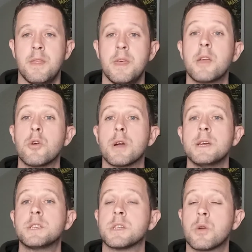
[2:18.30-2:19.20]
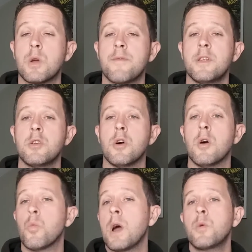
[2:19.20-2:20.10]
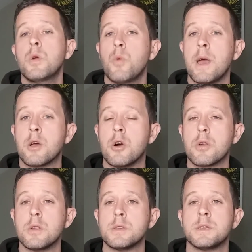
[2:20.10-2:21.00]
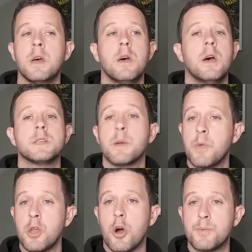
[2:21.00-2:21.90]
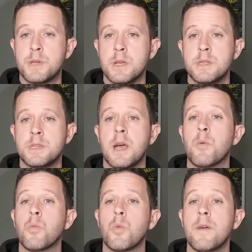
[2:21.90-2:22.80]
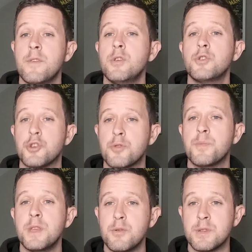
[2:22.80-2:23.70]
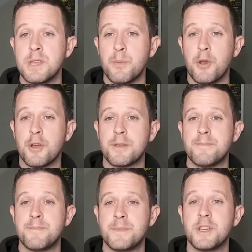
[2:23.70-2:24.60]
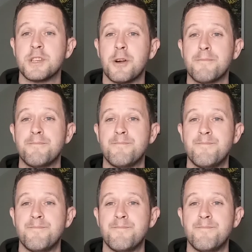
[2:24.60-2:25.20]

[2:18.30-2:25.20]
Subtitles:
There you go guys, just a quick video on why we wear goggles, some of the options and whether you should be using them or not. Cheers all!